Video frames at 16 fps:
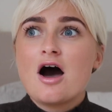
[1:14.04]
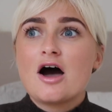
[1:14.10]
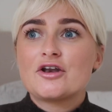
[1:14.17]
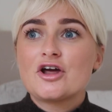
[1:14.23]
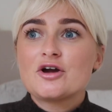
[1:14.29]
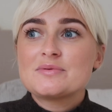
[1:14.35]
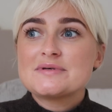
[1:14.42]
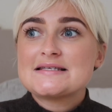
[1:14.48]
I
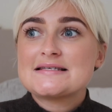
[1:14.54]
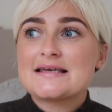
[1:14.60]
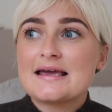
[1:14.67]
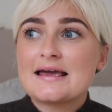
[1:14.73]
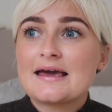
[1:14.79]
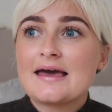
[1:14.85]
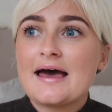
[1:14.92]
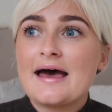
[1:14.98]
know with
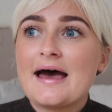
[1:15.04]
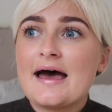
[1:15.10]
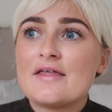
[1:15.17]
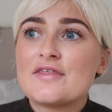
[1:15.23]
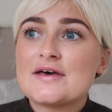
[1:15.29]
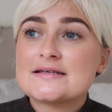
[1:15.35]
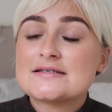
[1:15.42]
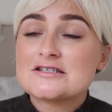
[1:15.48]

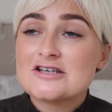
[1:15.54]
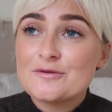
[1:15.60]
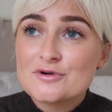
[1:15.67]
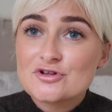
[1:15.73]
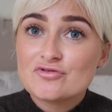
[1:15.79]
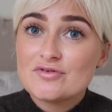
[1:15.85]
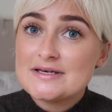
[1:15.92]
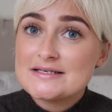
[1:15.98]
skincare there's so
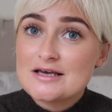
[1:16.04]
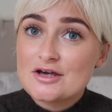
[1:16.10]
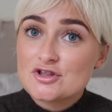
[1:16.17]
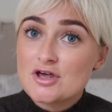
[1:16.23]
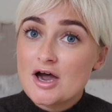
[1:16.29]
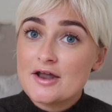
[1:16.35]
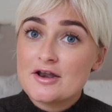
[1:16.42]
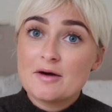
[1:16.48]
much
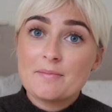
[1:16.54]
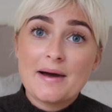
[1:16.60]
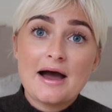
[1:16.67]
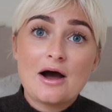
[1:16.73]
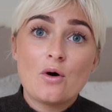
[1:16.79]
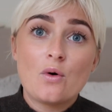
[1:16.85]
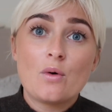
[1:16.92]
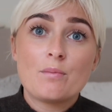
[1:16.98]
research done
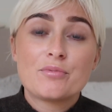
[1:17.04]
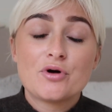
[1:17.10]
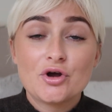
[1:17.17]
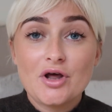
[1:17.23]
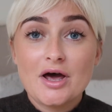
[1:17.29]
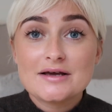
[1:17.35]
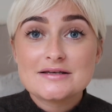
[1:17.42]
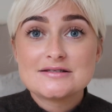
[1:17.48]
about
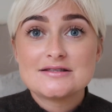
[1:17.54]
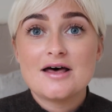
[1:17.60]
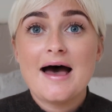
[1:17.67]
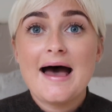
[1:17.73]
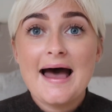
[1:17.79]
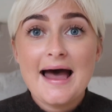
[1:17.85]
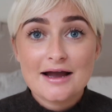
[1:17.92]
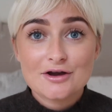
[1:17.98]
products
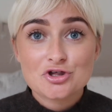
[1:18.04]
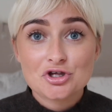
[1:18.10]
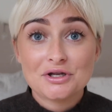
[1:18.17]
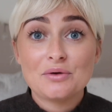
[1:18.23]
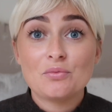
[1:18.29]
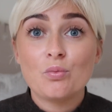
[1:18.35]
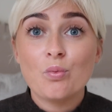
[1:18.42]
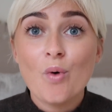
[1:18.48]
that
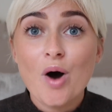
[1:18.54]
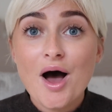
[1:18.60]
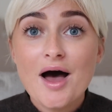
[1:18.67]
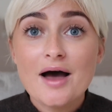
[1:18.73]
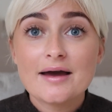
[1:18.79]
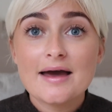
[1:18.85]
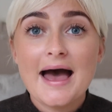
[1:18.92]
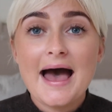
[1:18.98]
actually
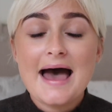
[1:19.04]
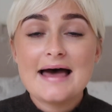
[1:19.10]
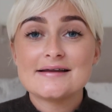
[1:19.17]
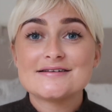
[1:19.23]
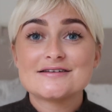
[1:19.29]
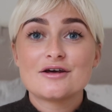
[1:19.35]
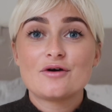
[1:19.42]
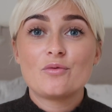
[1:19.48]
work,
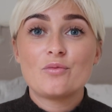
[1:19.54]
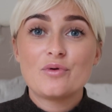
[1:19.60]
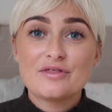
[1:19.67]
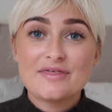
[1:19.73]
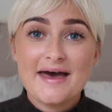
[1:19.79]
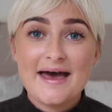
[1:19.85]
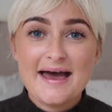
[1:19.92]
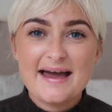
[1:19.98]
and
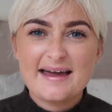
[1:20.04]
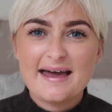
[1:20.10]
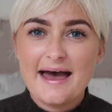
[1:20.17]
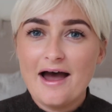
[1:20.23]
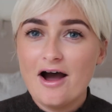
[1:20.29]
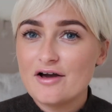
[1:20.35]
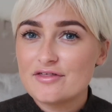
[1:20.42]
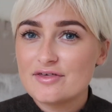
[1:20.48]
with hair
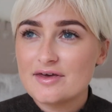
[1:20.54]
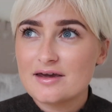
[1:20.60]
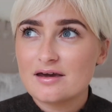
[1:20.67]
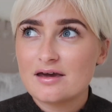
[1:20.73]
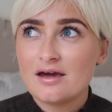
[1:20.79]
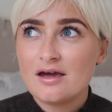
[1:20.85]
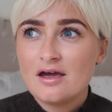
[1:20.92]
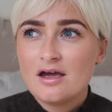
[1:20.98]
care I
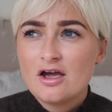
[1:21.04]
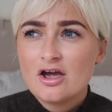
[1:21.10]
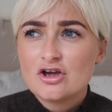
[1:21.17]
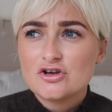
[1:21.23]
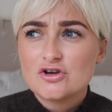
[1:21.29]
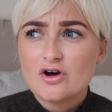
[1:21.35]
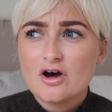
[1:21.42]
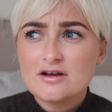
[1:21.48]
think
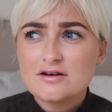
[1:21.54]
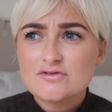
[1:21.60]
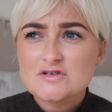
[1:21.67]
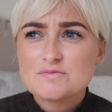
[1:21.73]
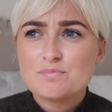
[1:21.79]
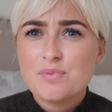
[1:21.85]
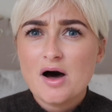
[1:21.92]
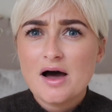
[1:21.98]
you kind of
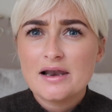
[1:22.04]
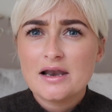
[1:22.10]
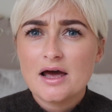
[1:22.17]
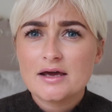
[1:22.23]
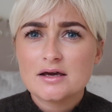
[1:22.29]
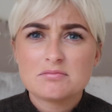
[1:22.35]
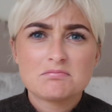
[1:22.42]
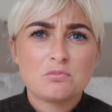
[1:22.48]
just buy
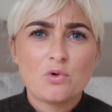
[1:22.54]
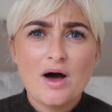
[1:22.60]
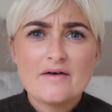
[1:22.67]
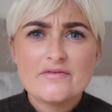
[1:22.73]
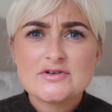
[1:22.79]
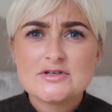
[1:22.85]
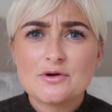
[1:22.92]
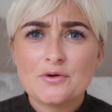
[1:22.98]
like
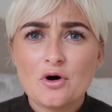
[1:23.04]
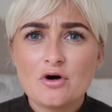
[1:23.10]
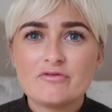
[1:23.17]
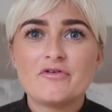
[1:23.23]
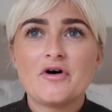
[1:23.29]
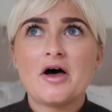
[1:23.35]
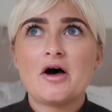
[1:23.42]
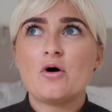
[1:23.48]
whatever's on
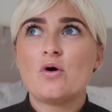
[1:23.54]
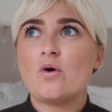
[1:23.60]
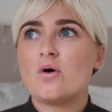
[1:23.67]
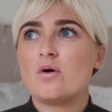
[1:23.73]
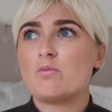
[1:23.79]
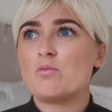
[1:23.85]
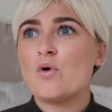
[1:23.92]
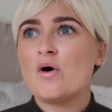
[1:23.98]
offer
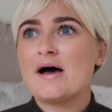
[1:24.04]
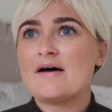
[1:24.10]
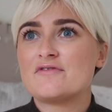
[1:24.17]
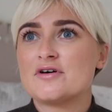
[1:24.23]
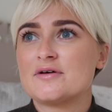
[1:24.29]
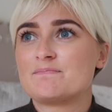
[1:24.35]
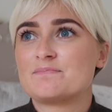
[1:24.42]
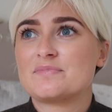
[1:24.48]
or
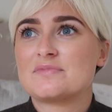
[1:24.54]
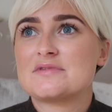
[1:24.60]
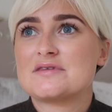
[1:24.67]
whatever